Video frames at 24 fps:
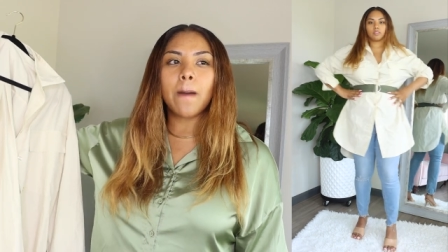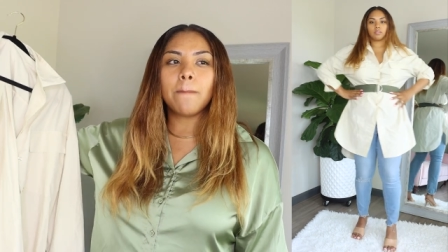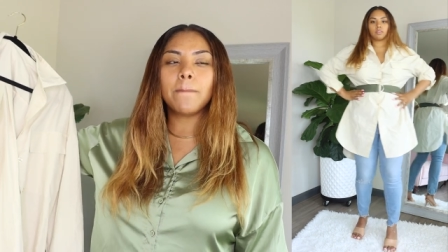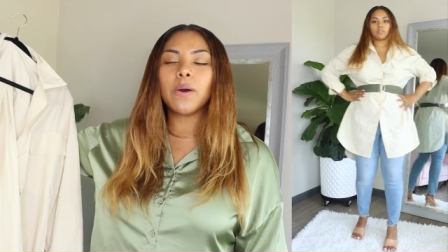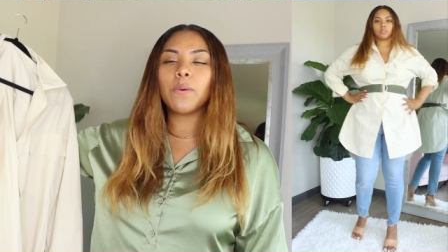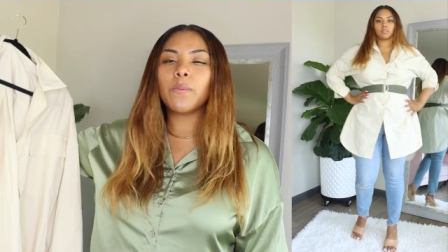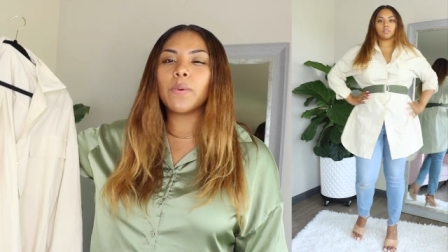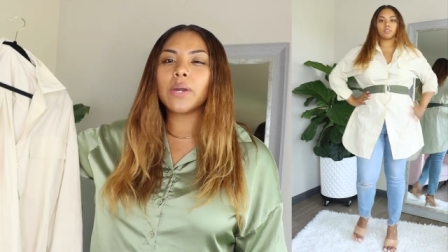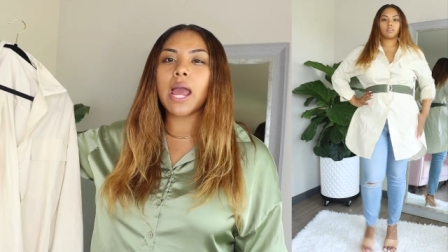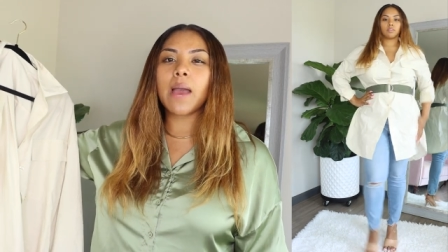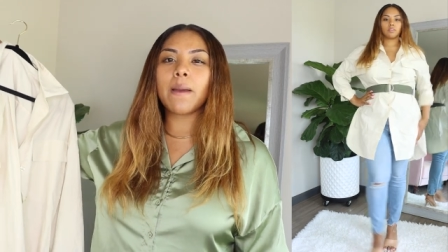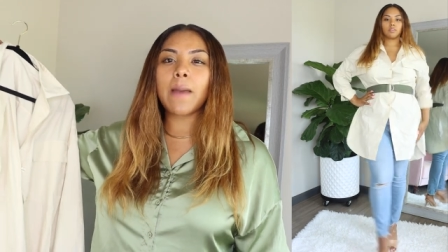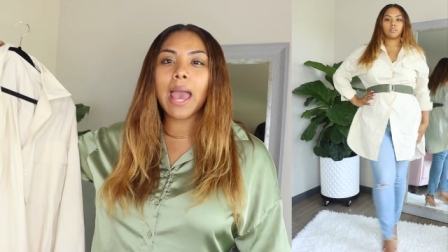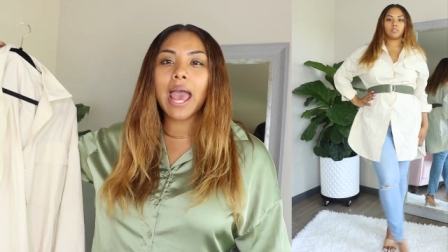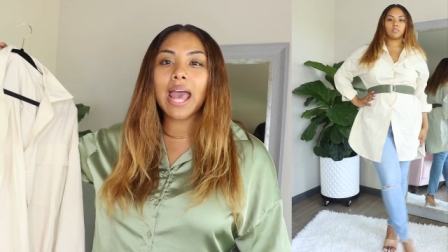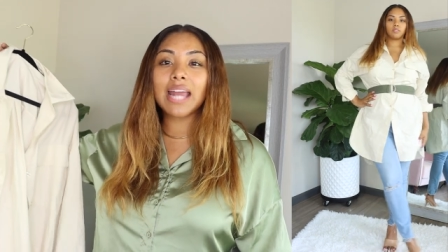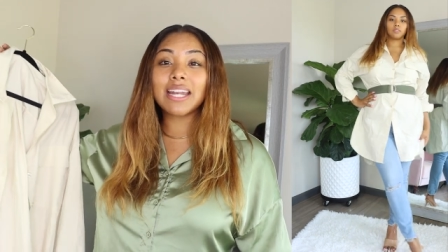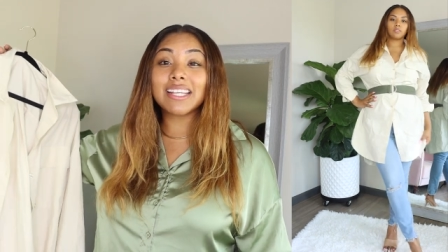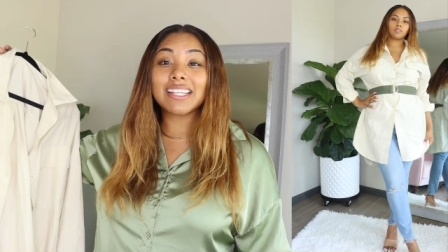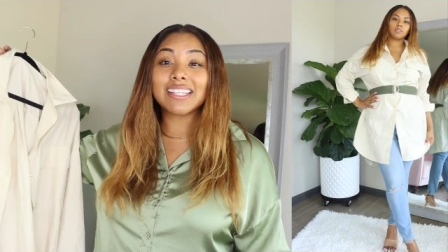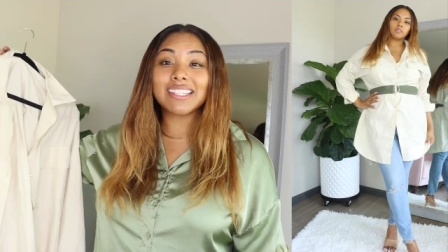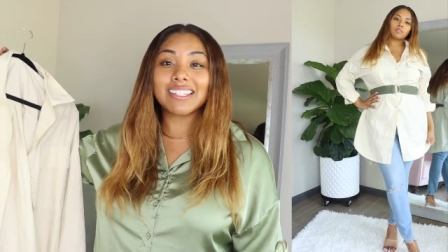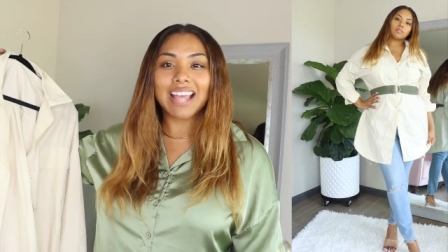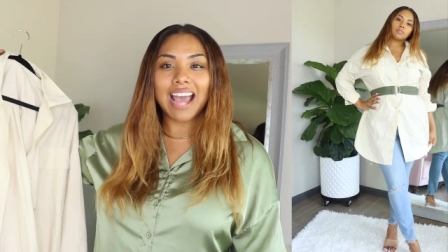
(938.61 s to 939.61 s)
But when I
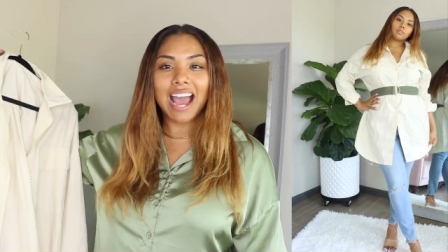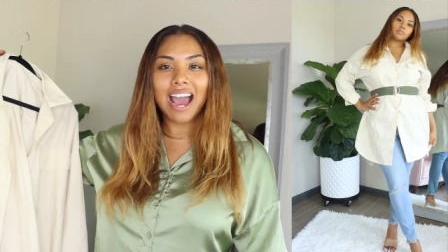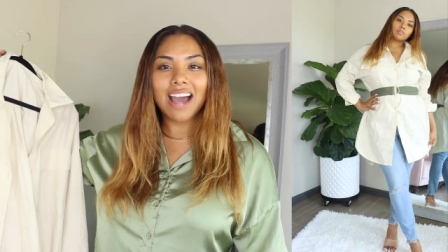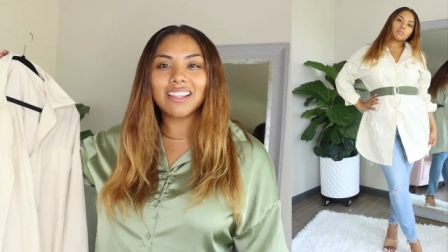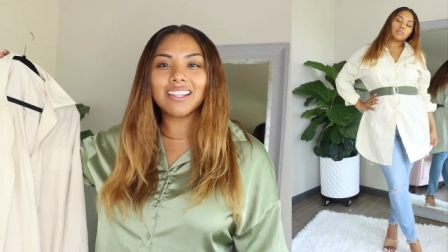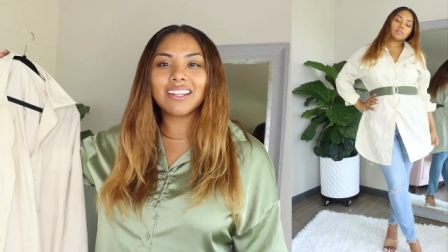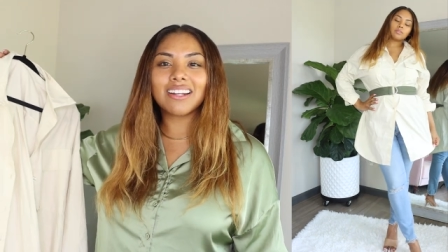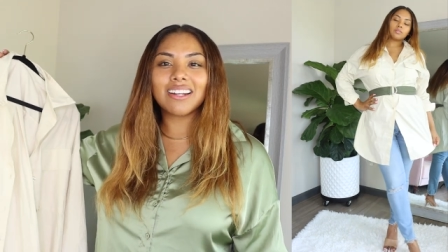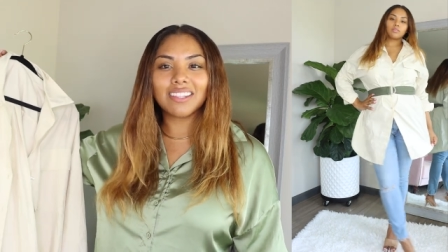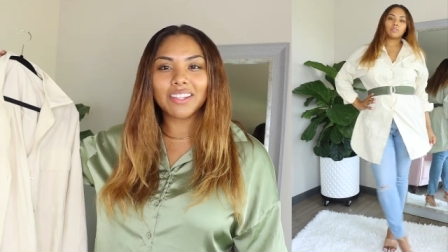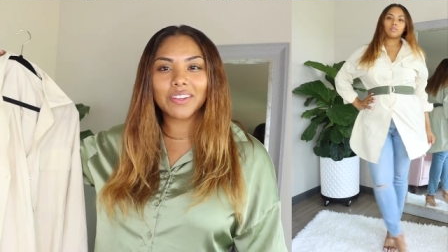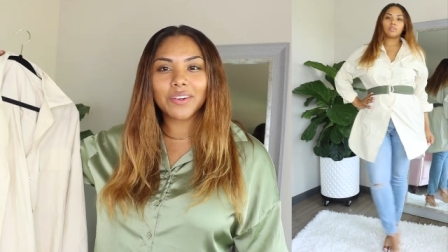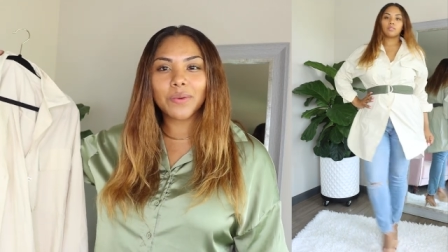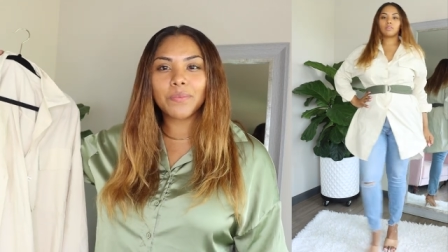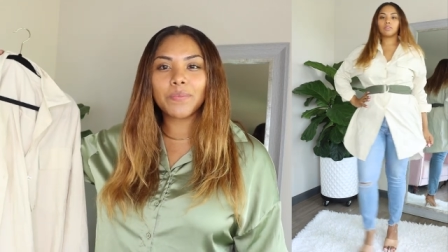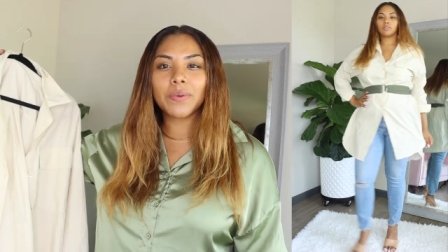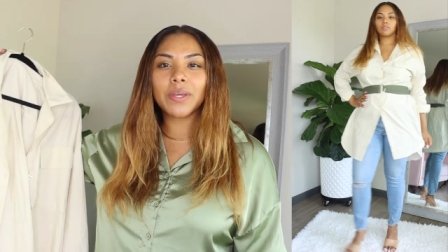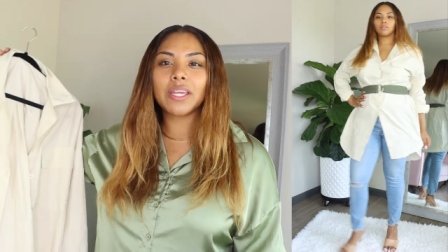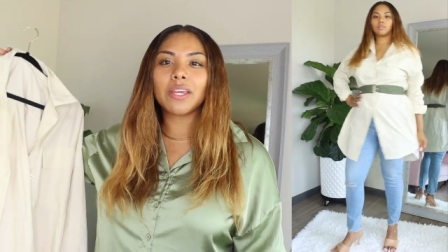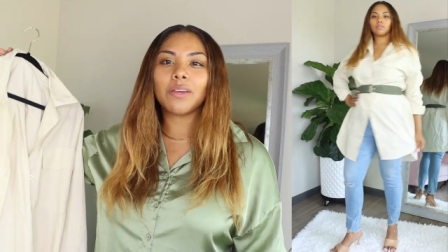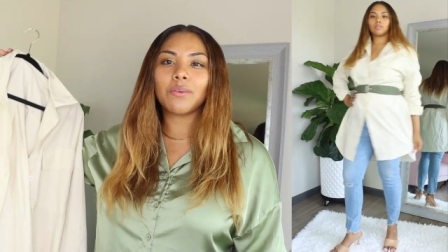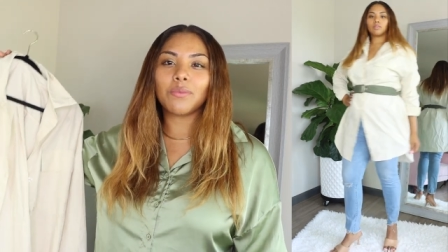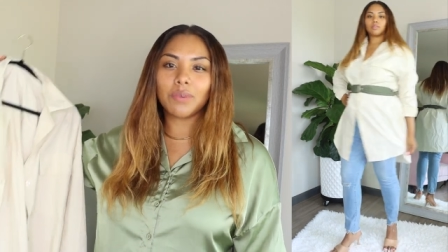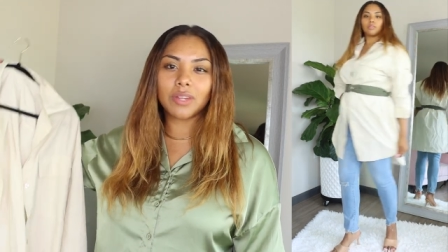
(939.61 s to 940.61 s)
had to style it a little
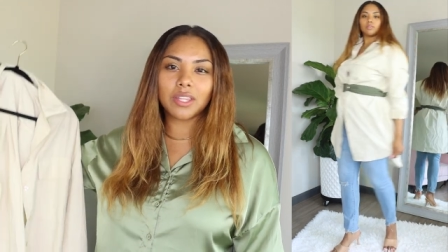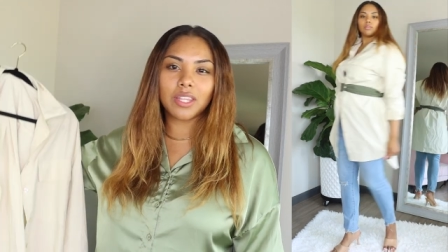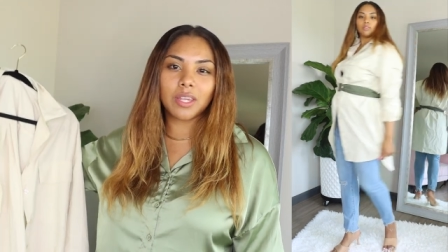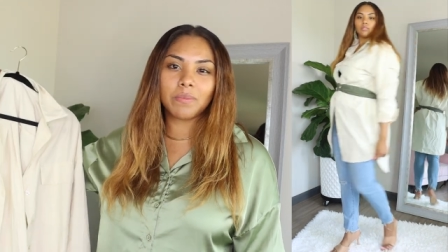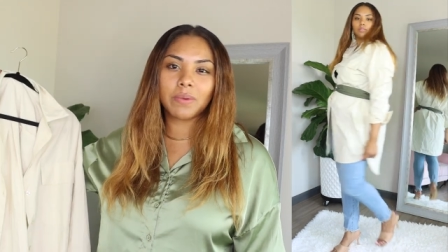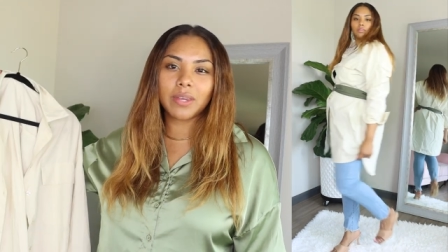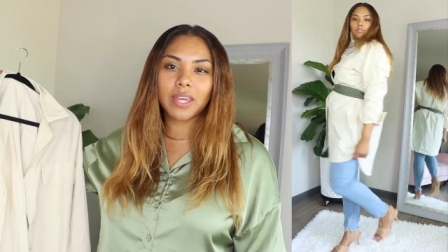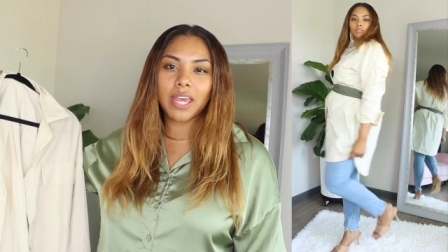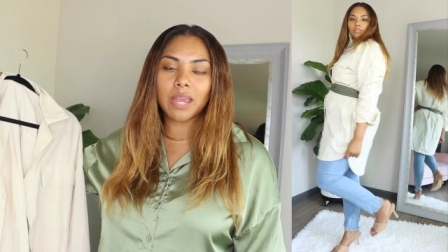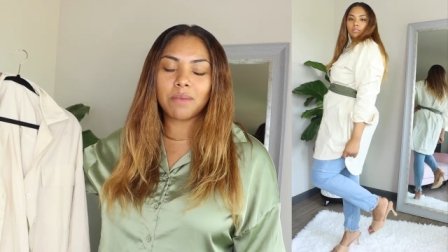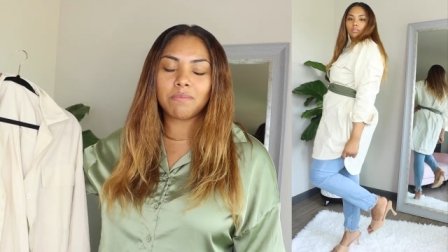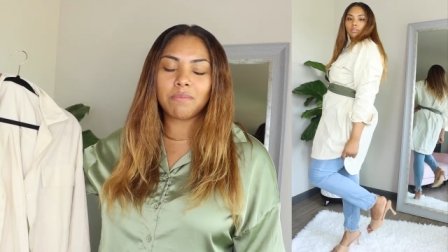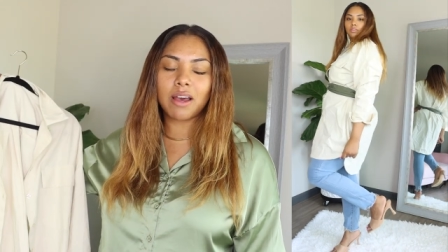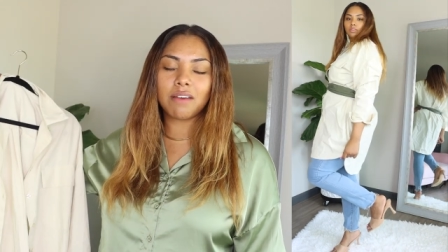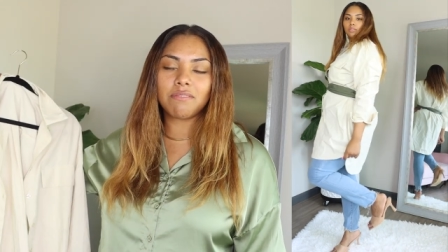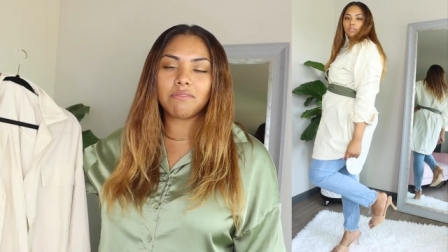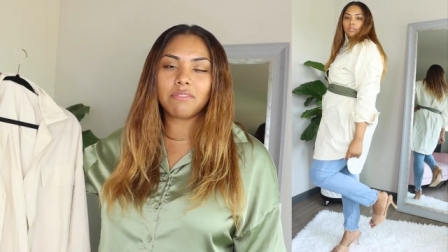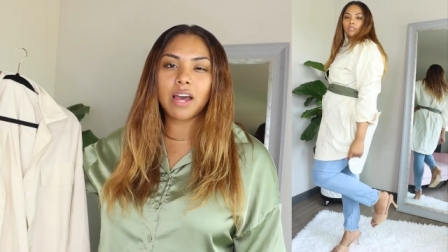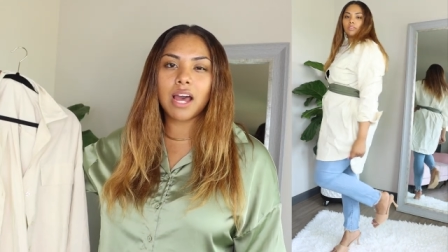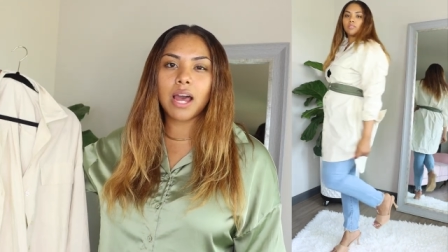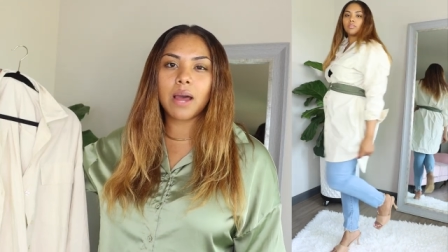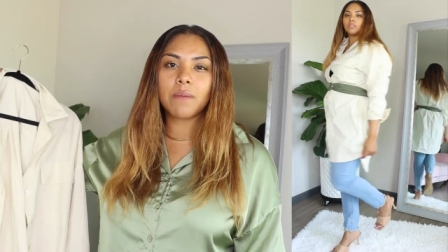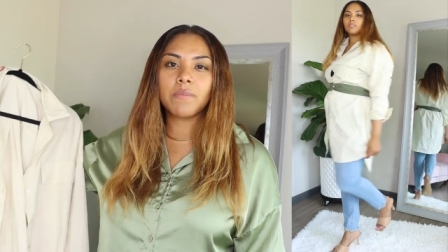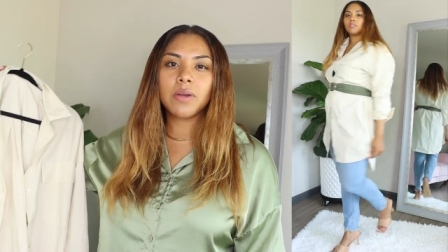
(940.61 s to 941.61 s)
bit, it really became my
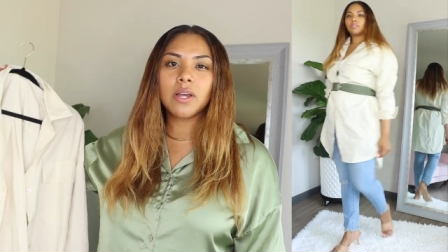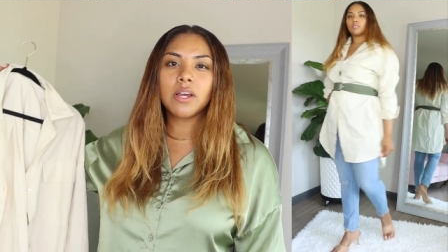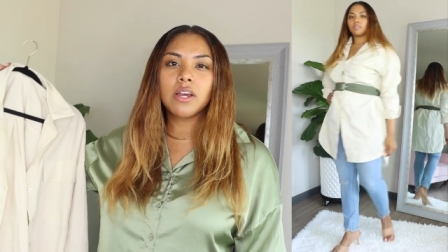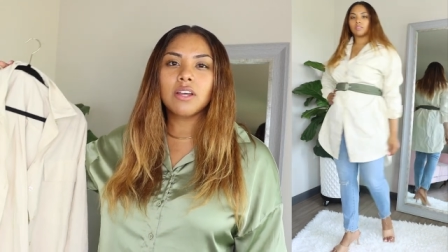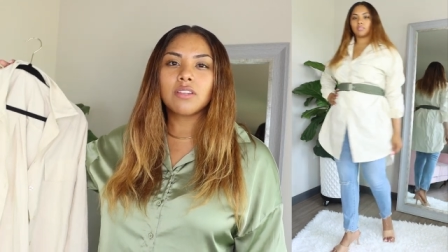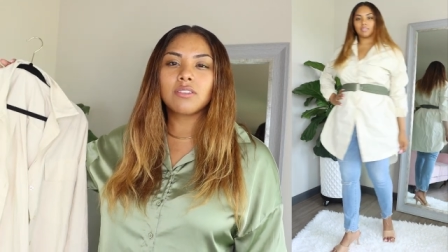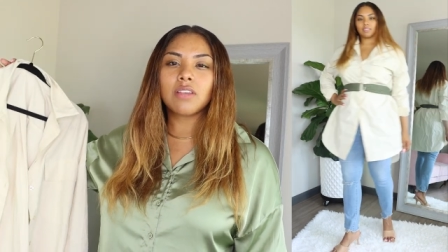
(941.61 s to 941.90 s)
vibe.